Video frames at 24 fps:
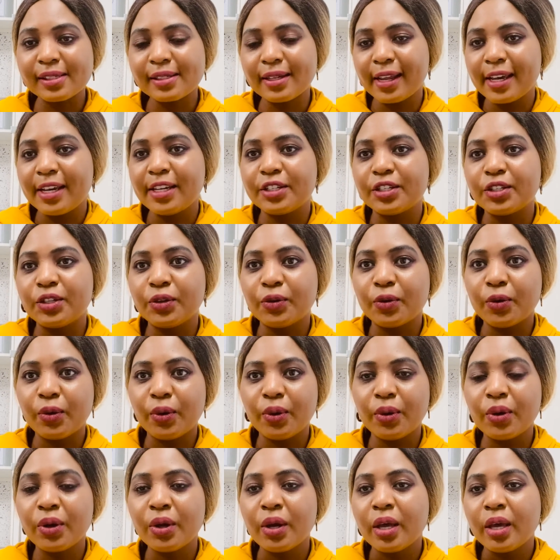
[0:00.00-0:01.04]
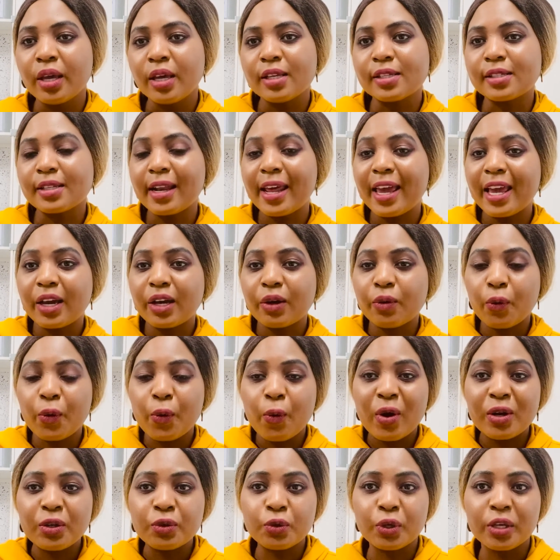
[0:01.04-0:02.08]
lady, you know, it's like we
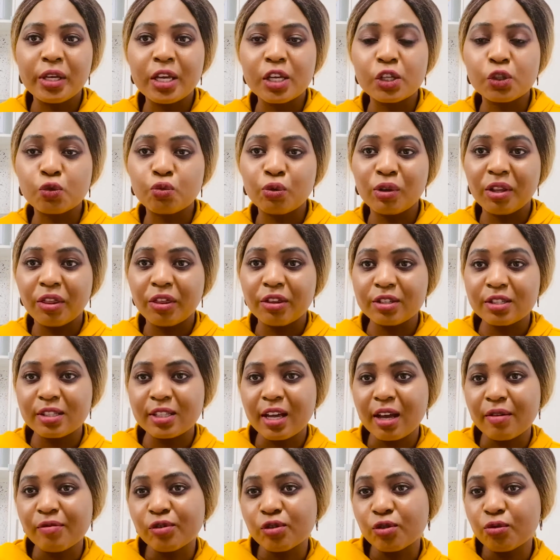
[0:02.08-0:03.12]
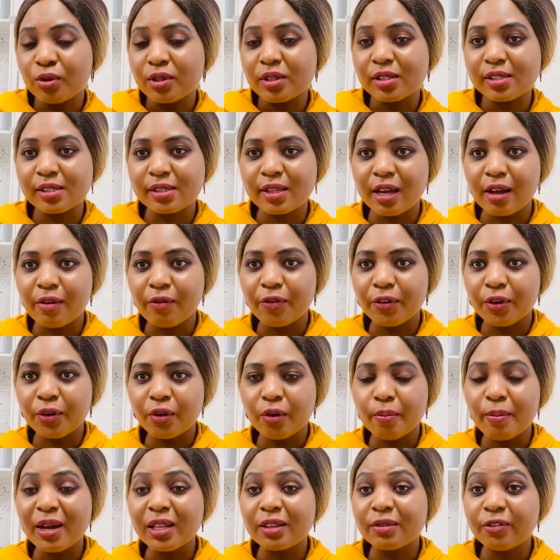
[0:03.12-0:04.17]
want to hear sweet stuff, sweet stuff, you know.
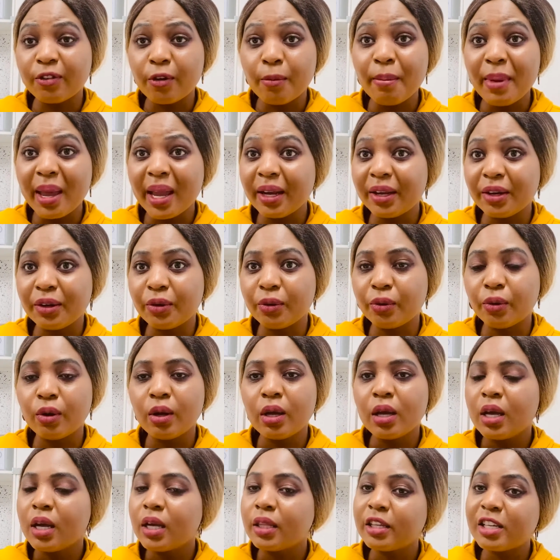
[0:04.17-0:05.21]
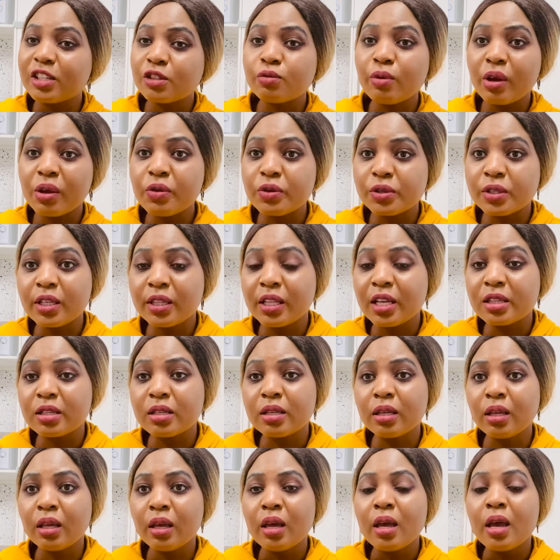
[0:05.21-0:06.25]
But for men, you know, that's why you see that the
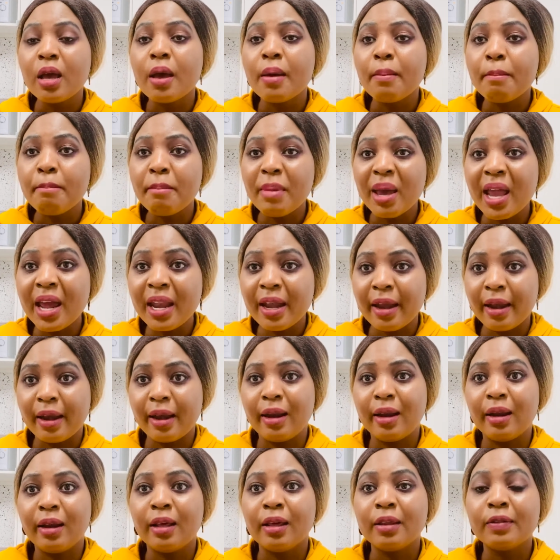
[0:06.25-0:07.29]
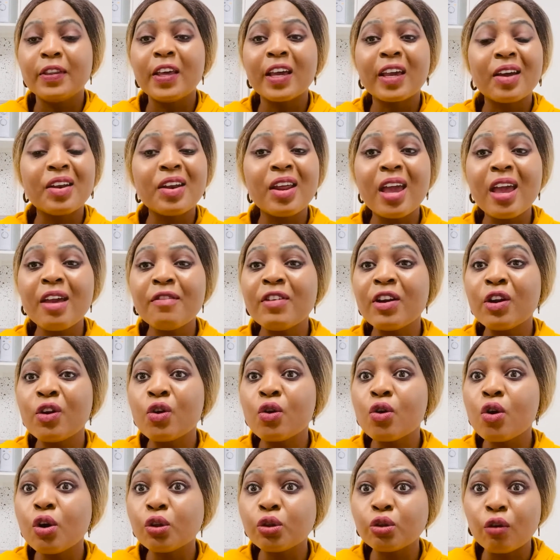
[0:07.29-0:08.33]
men they can have a
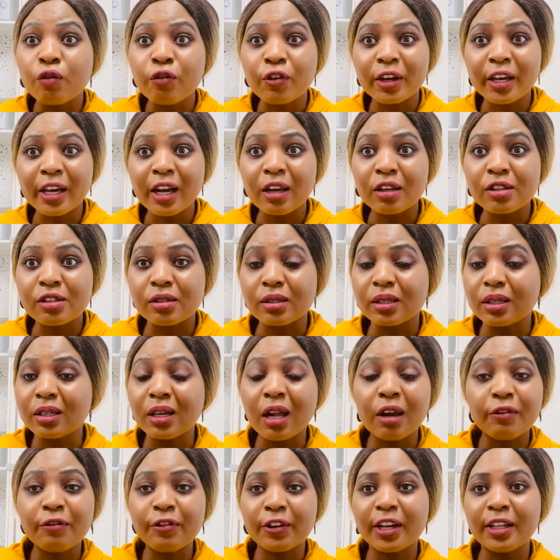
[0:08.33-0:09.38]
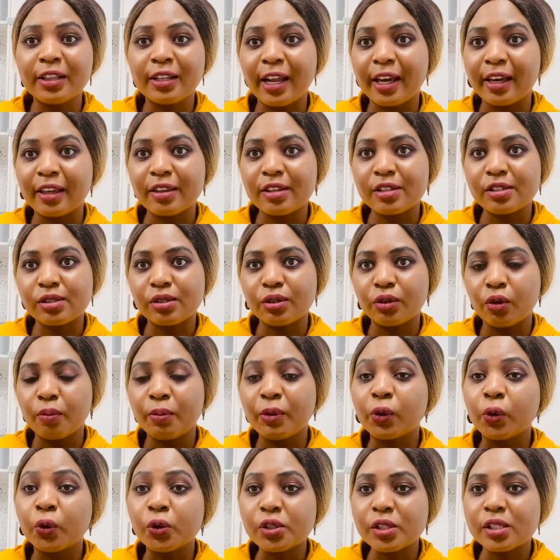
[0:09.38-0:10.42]
lot of girl girlfriend like this, you know,
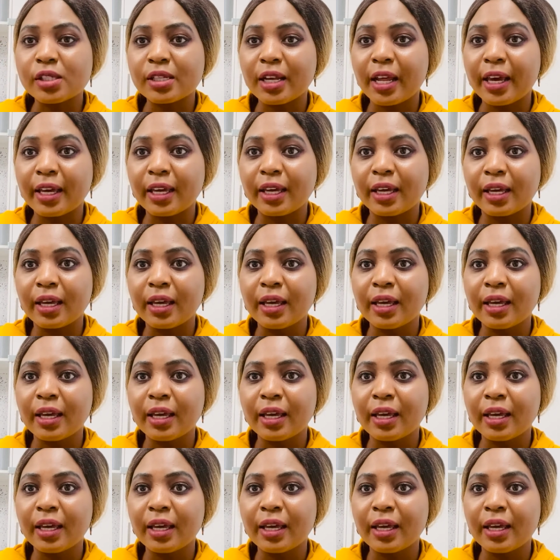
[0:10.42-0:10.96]
because it's like